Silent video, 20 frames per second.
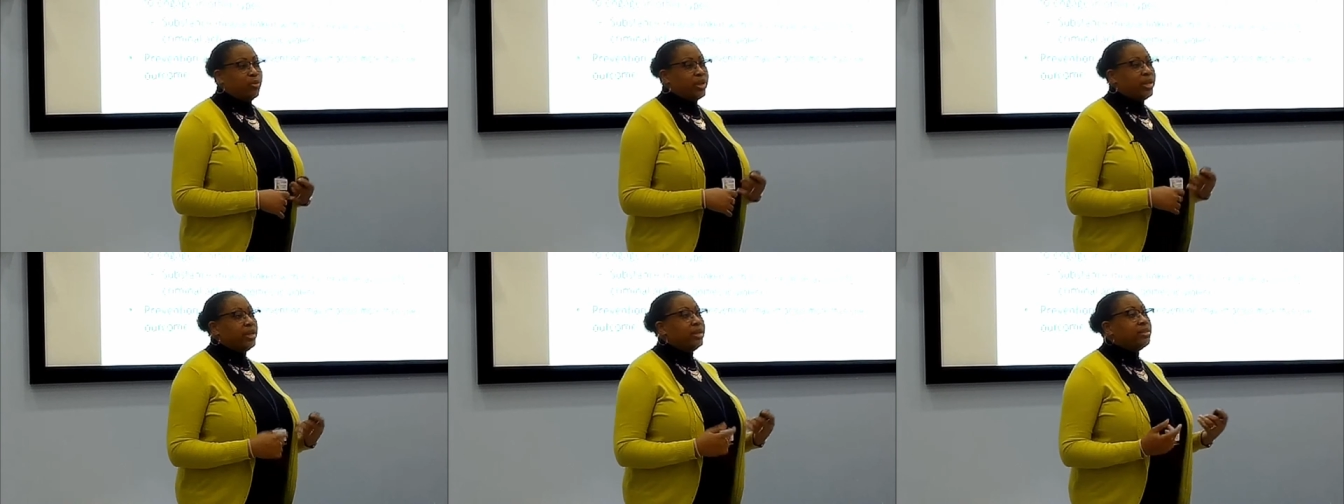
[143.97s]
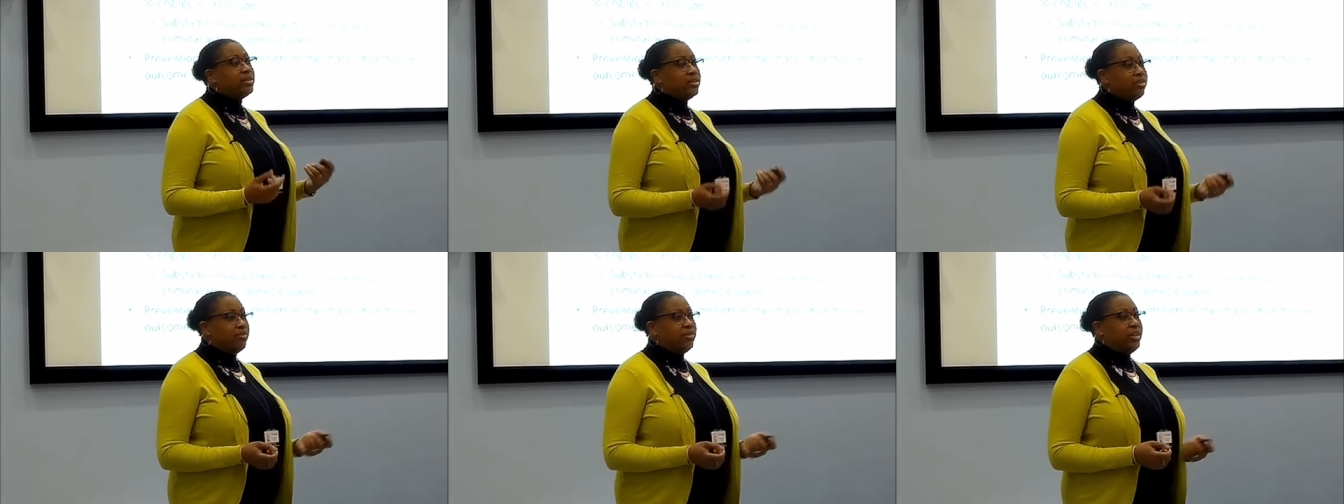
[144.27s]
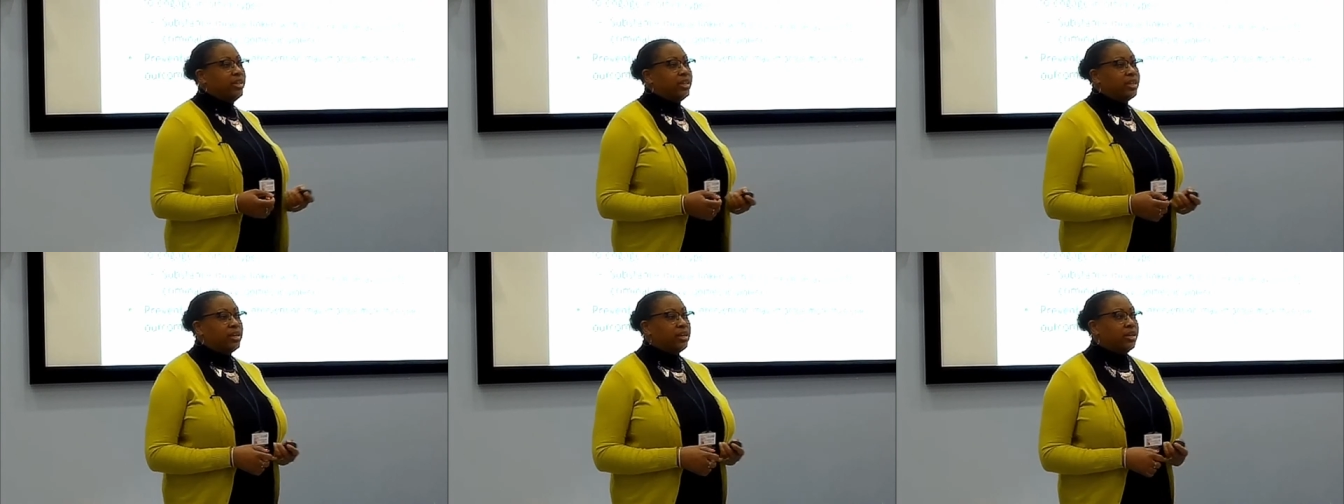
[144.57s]
we
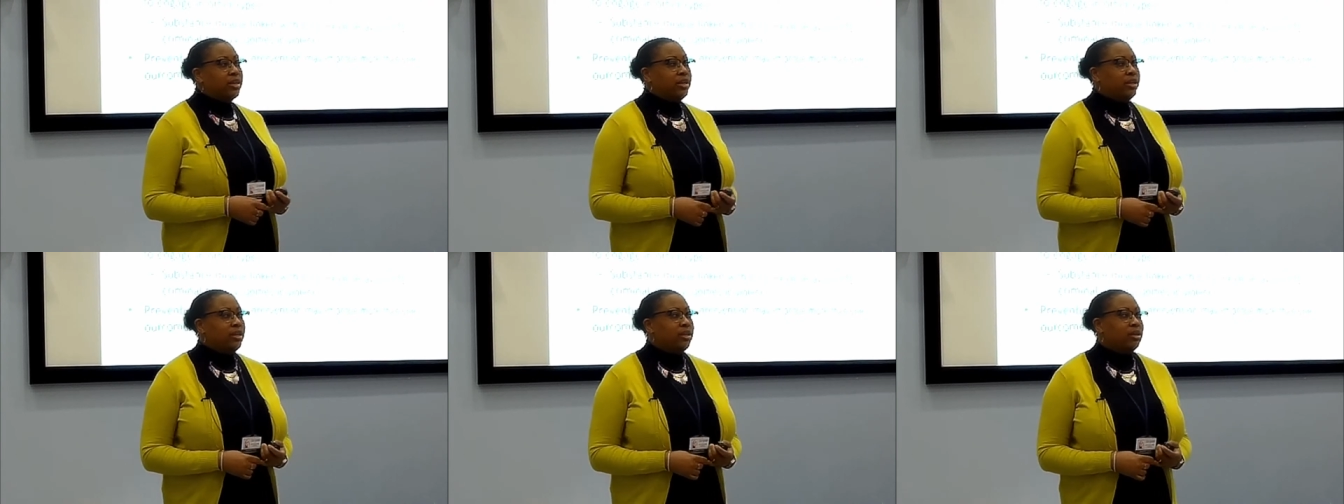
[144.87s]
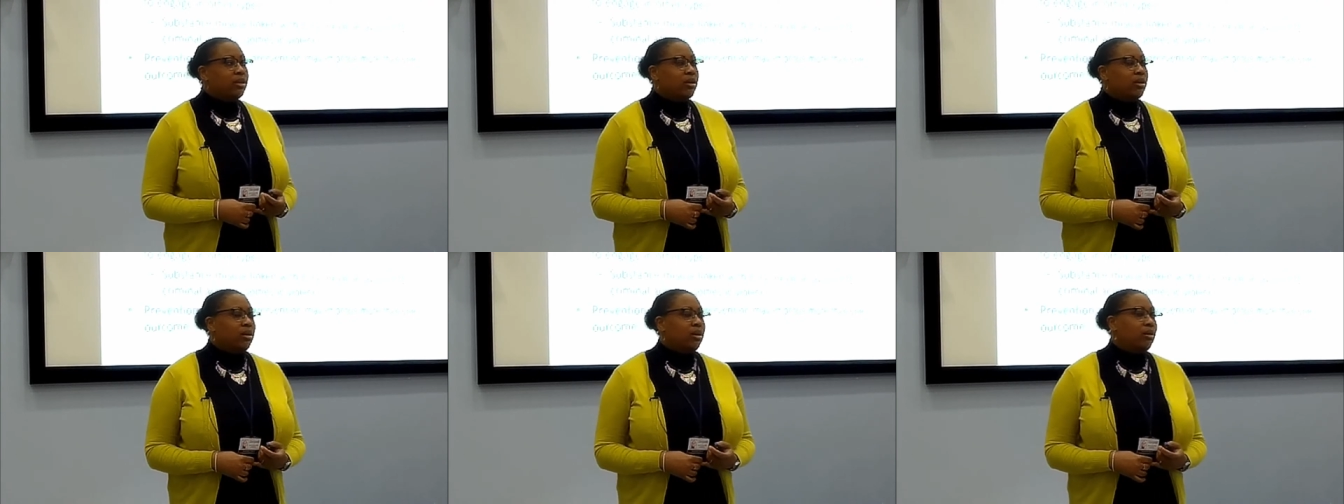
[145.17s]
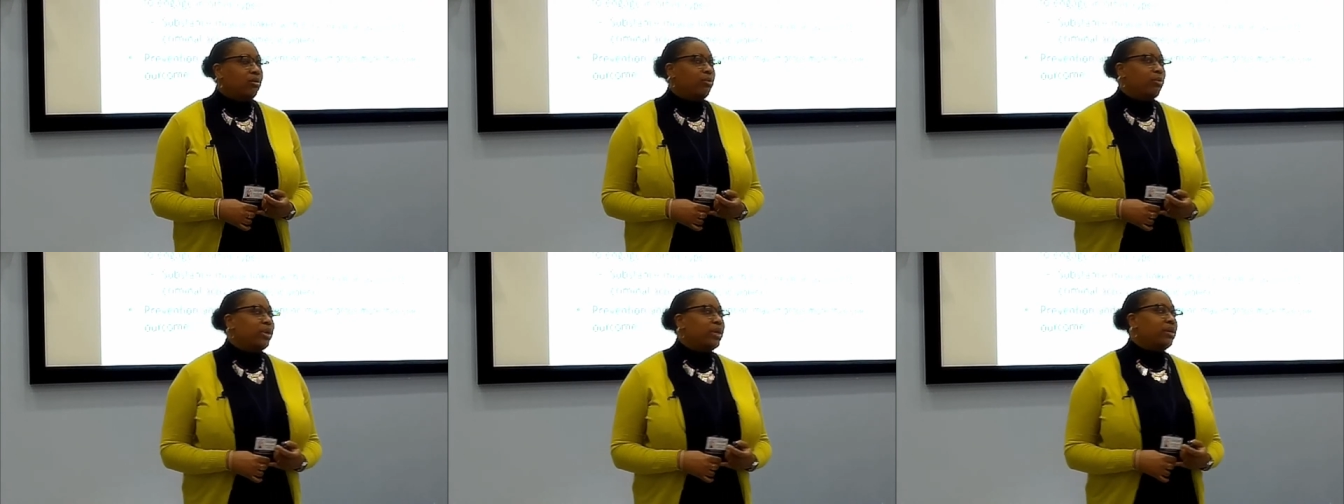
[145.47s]
intervene early,
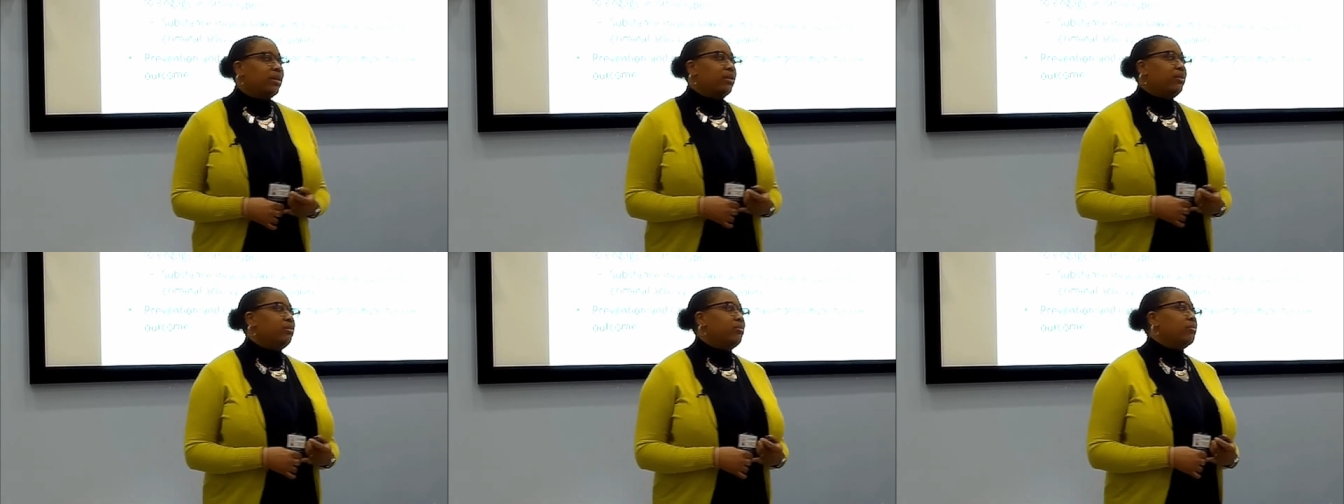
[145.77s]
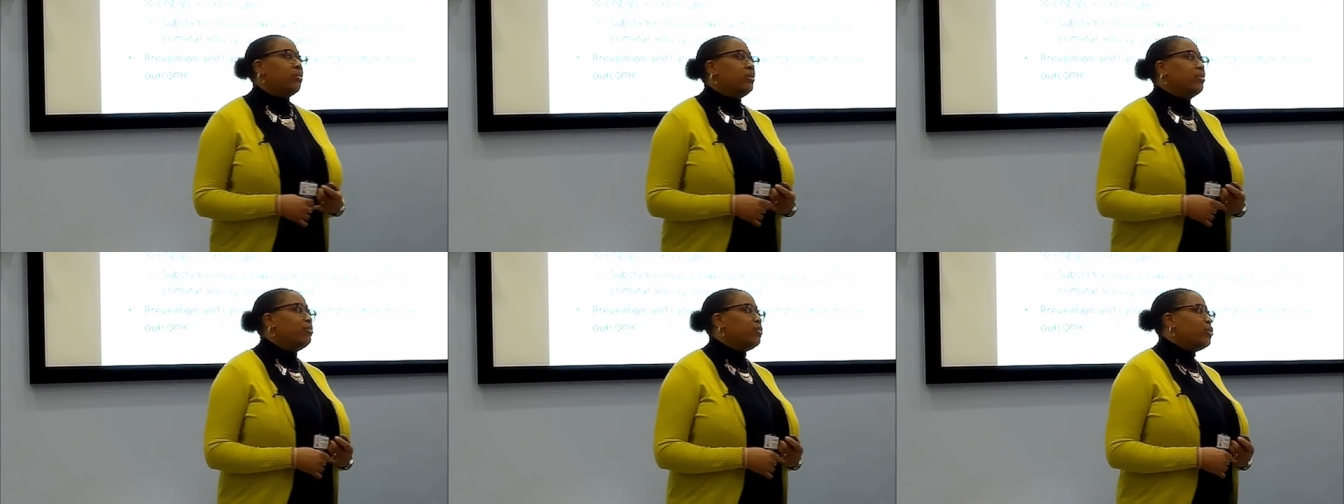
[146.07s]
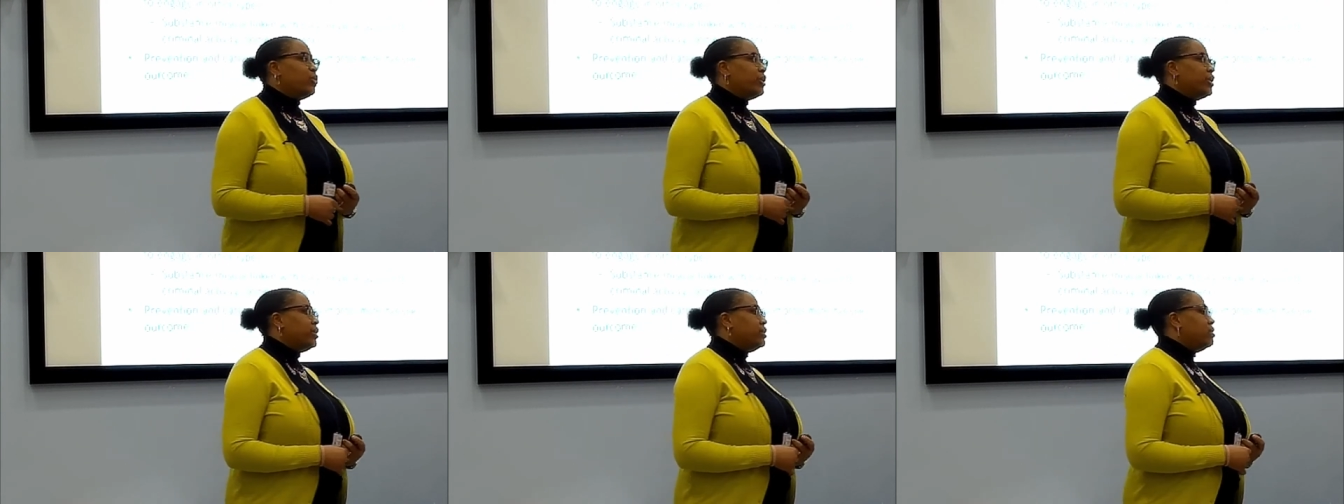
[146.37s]
uh, we can
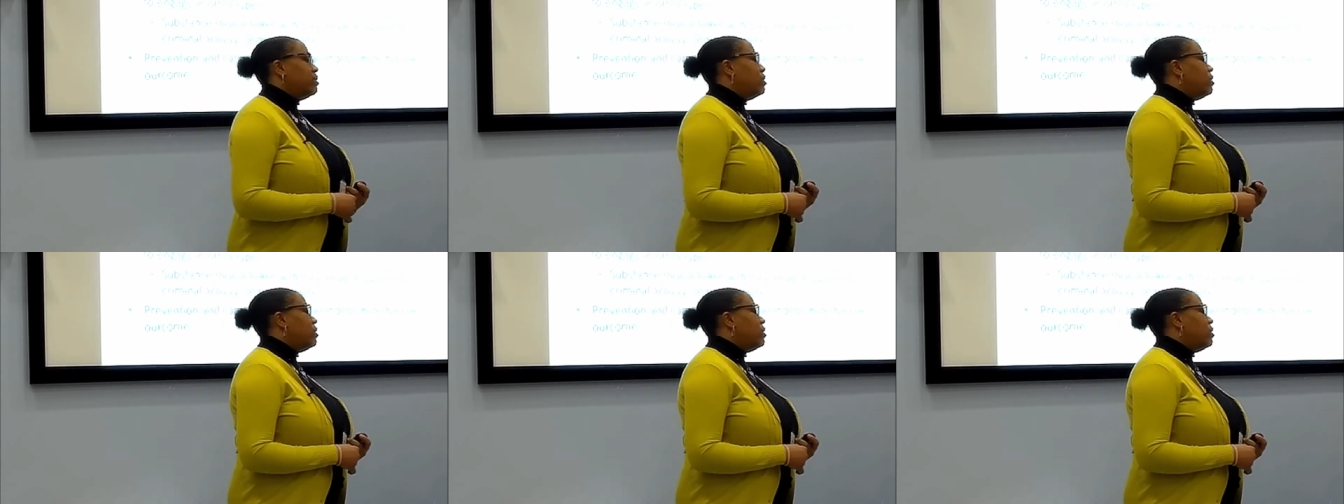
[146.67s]
avoid